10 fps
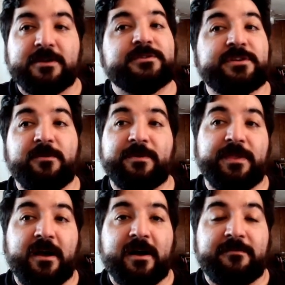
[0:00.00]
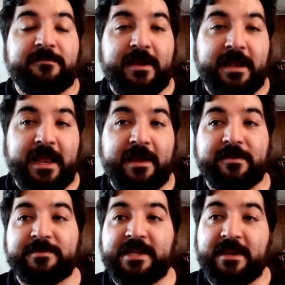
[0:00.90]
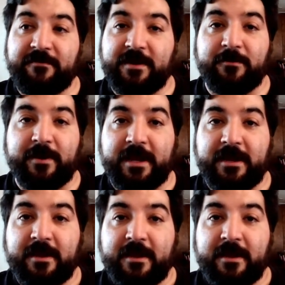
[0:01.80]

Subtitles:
start with it off and have them 10 feet away,